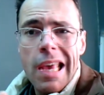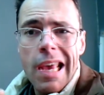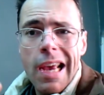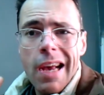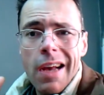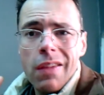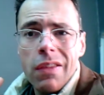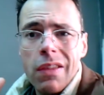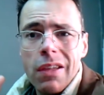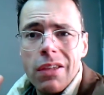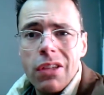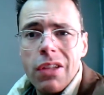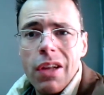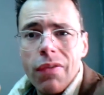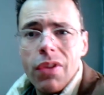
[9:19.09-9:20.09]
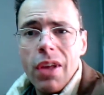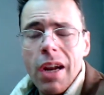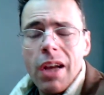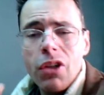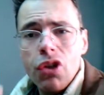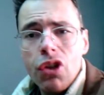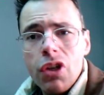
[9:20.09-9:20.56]
and the stuff that
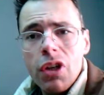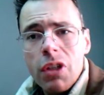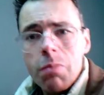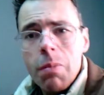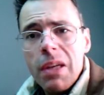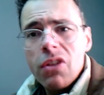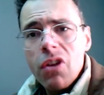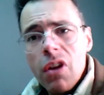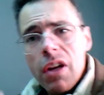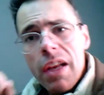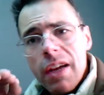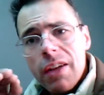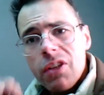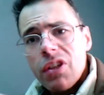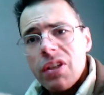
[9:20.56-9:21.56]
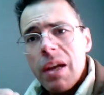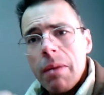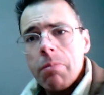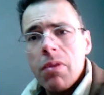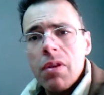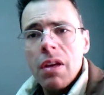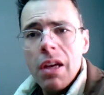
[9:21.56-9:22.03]
I should just basically
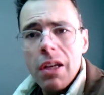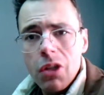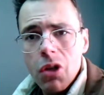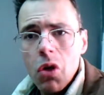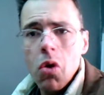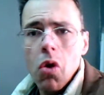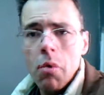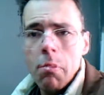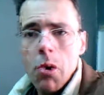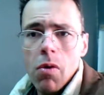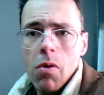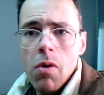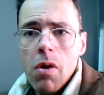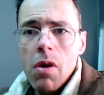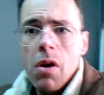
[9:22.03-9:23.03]
accept as a normal